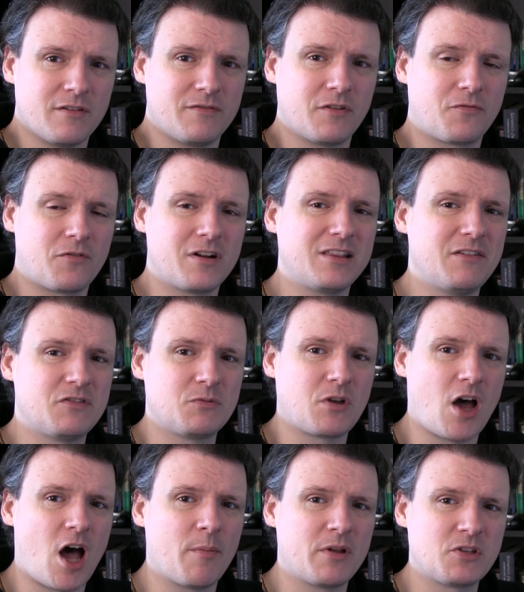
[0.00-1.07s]
Feel free to leave some
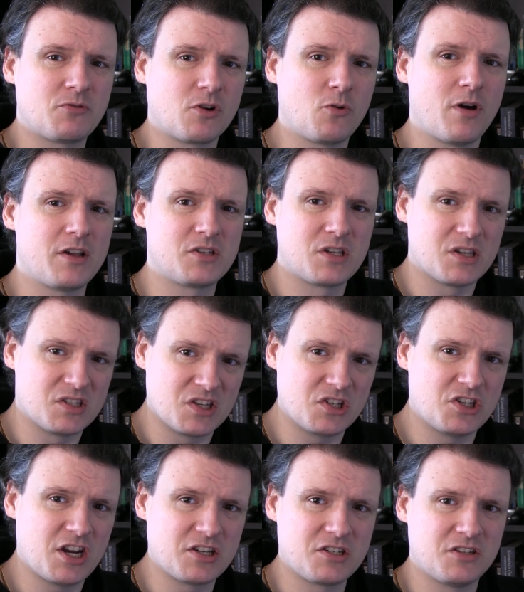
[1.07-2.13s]
comments, requests,
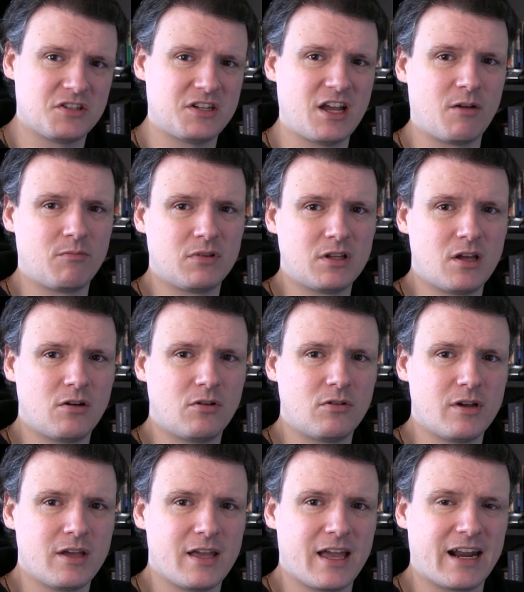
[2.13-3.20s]
suggestions down
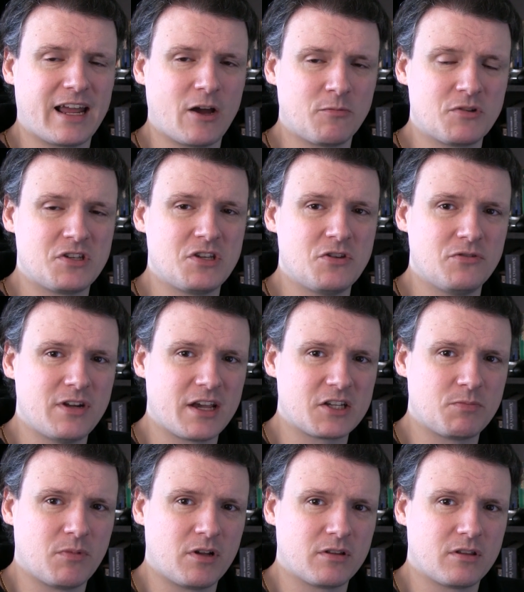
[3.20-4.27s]
below, and I hope to see you
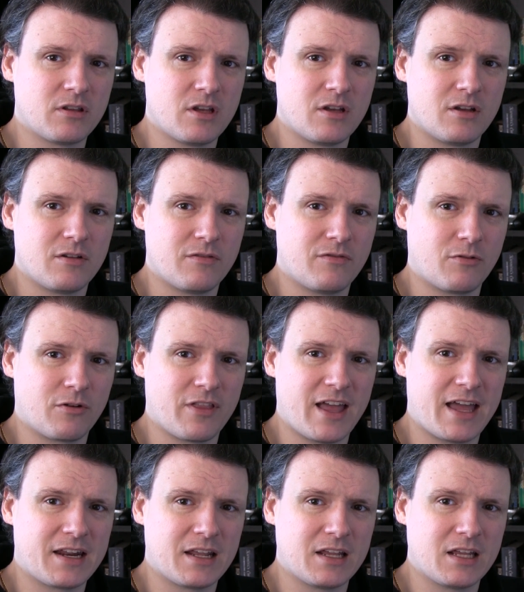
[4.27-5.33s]
next month for
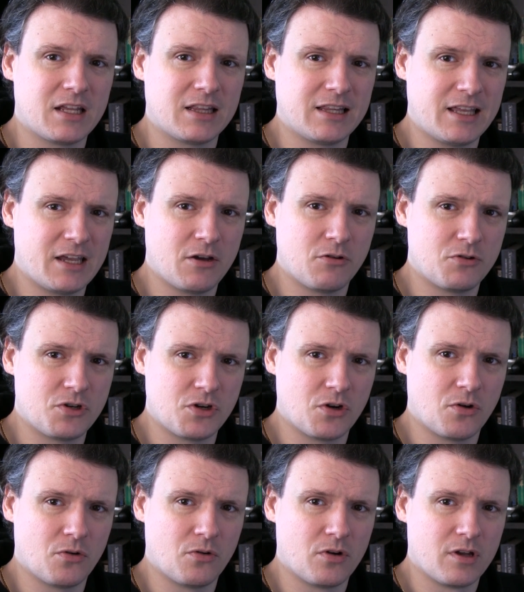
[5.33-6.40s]
that LEGO
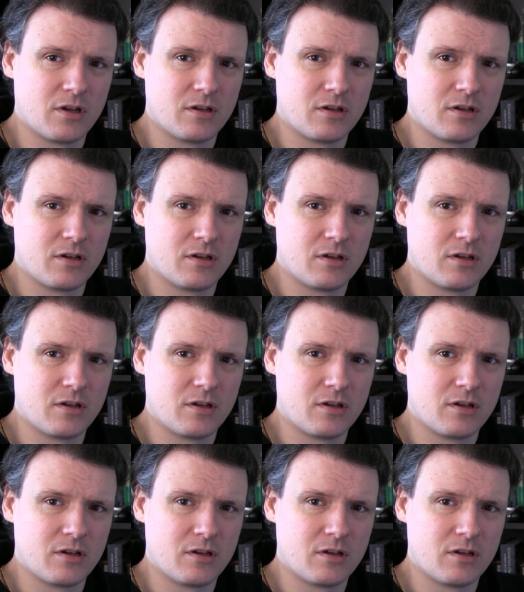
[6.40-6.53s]
show.